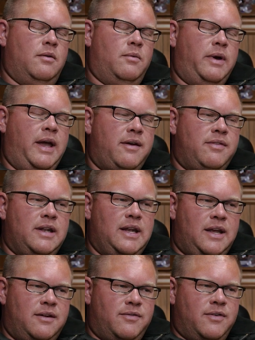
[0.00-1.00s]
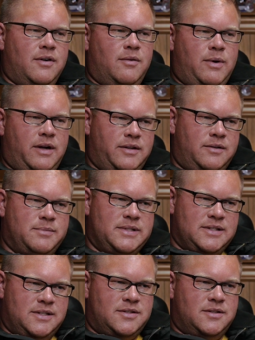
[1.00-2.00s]
We have the need for a welding
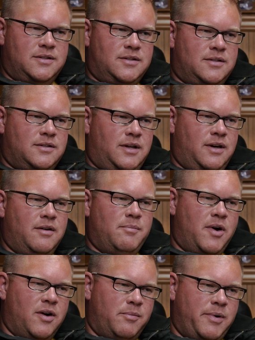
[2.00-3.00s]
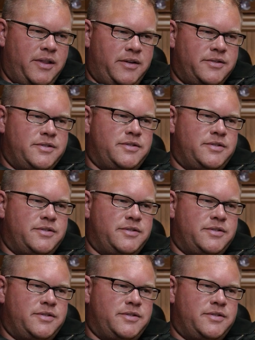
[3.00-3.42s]
position here at Morrow Brothers